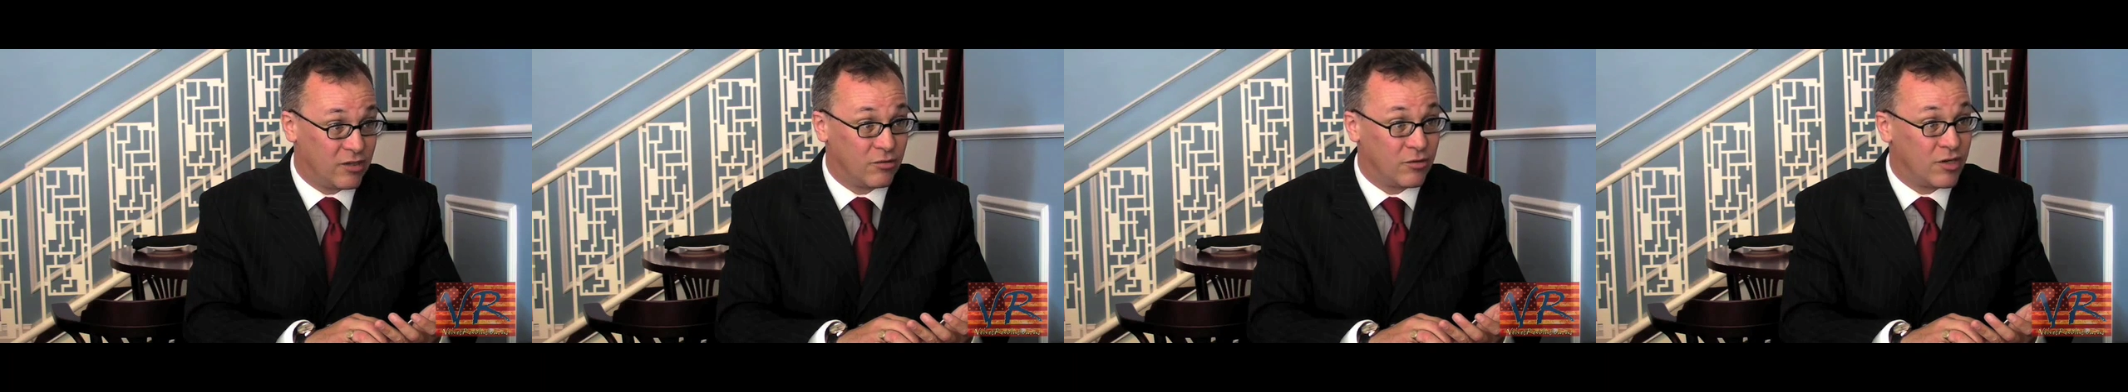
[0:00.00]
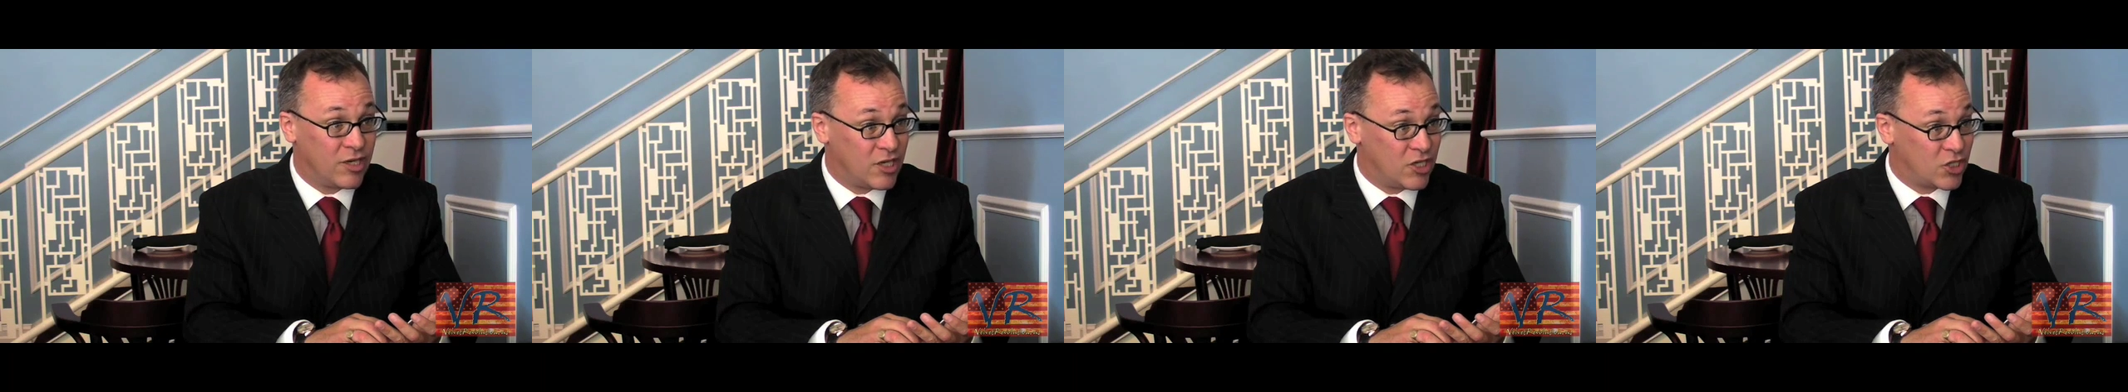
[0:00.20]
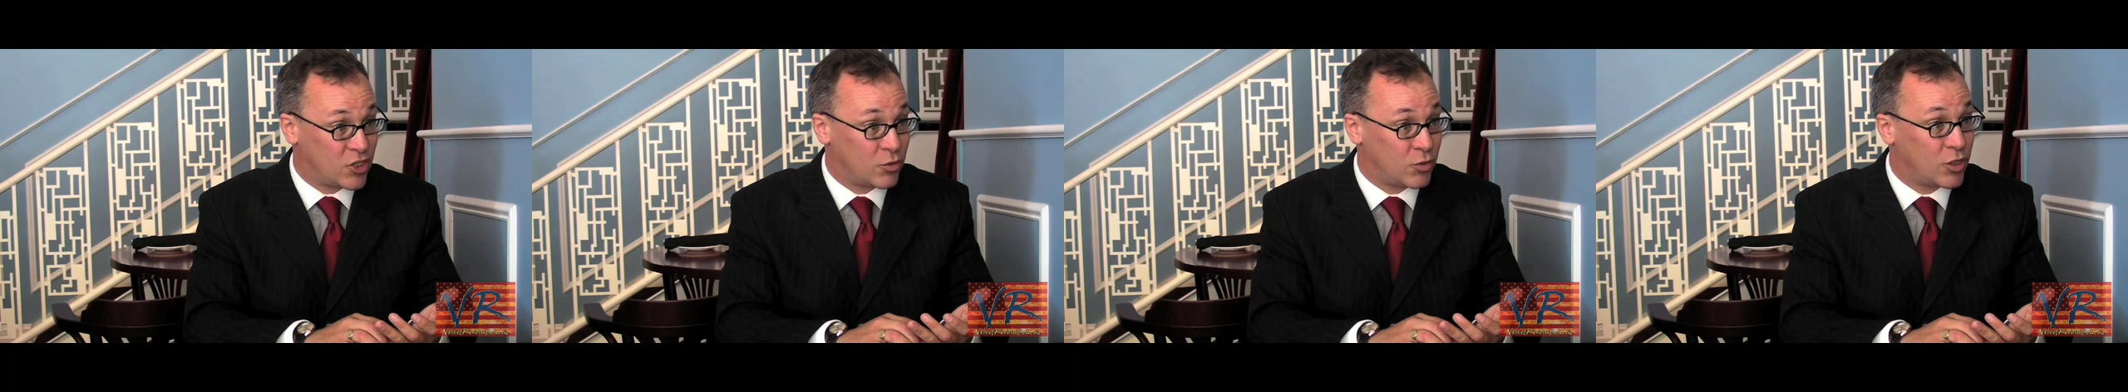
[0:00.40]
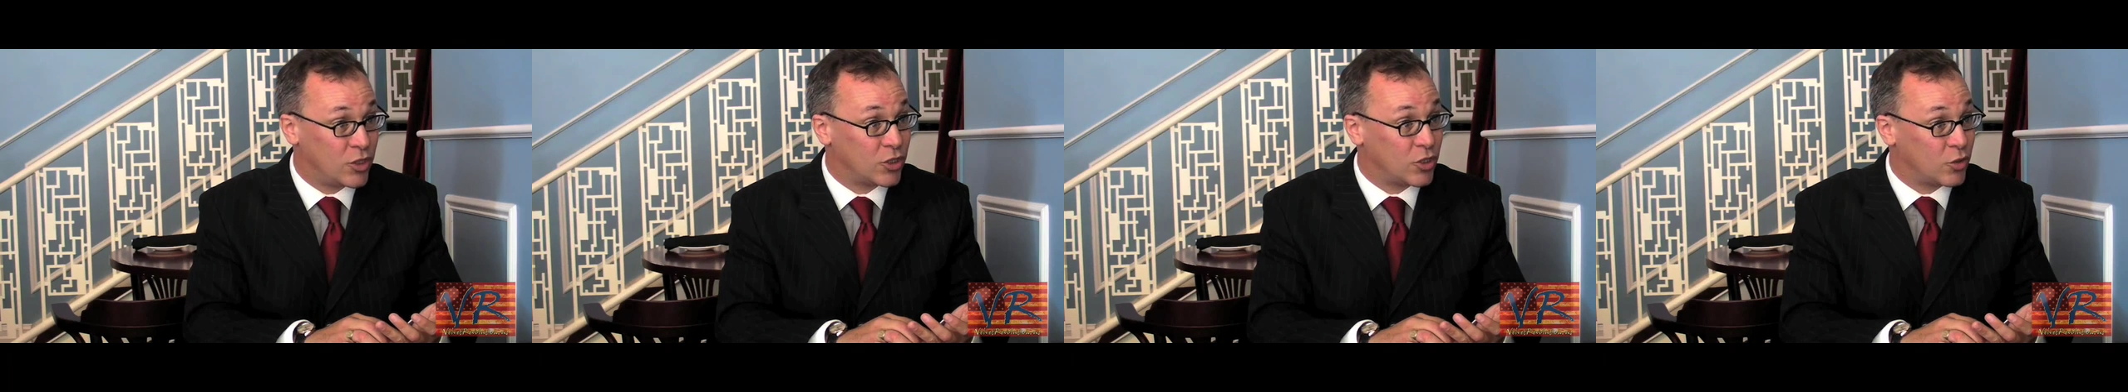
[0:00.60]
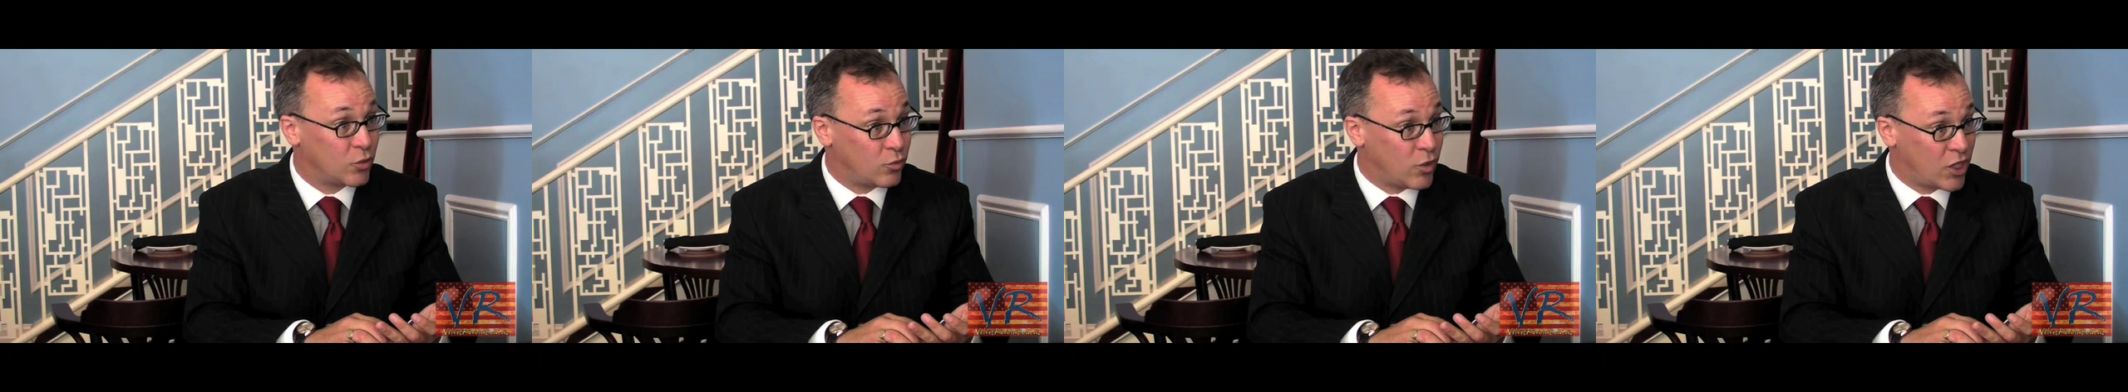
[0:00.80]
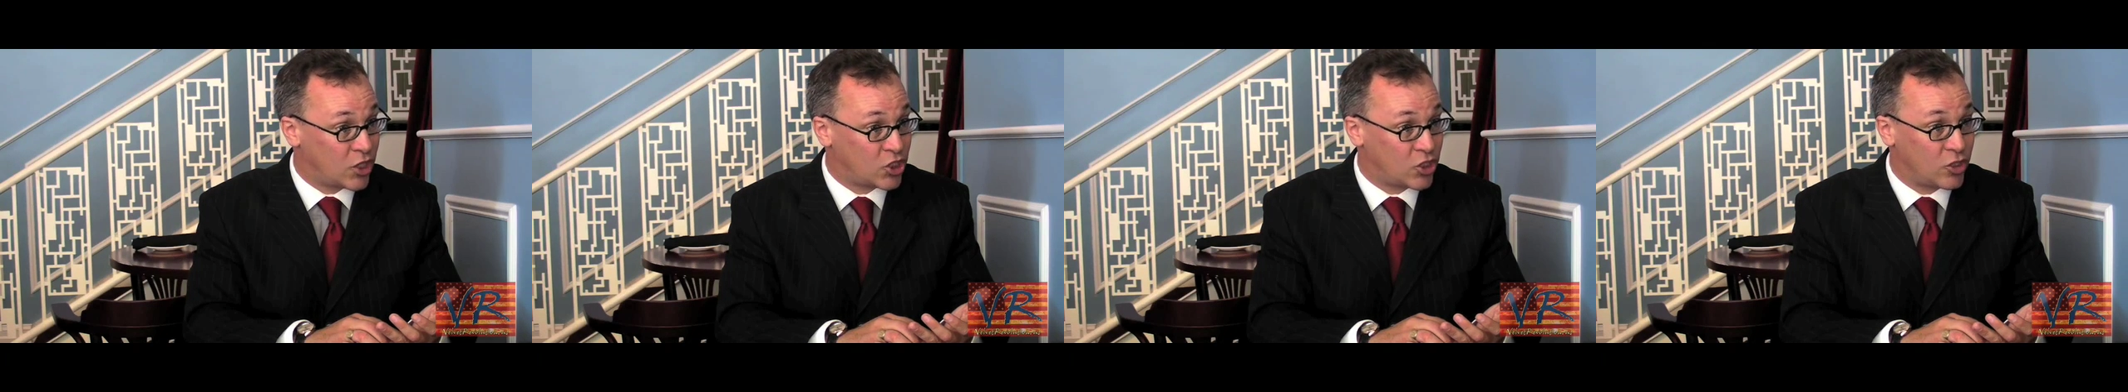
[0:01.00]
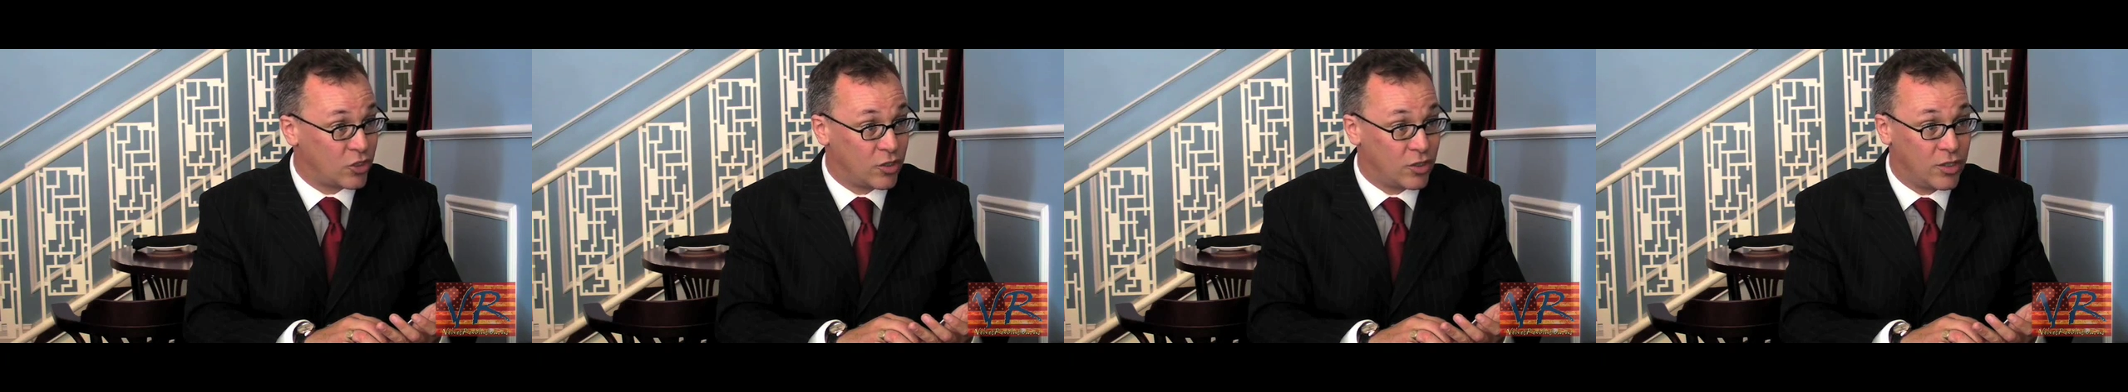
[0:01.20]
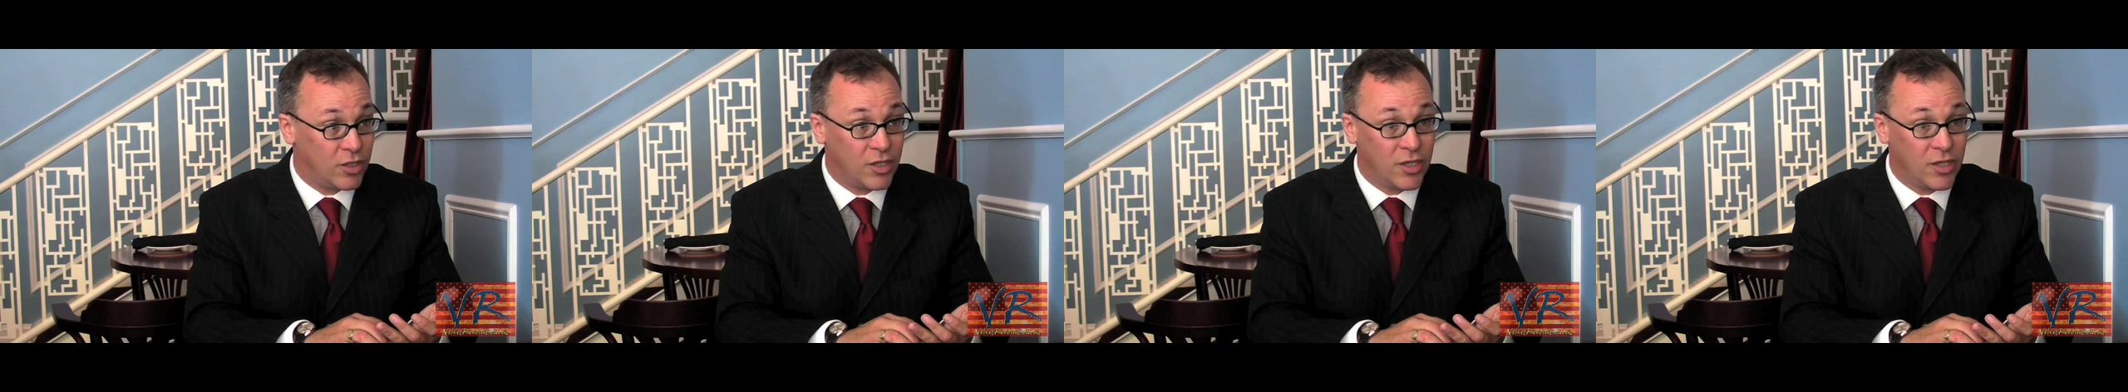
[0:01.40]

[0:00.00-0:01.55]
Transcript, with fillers: or Israel or Russia,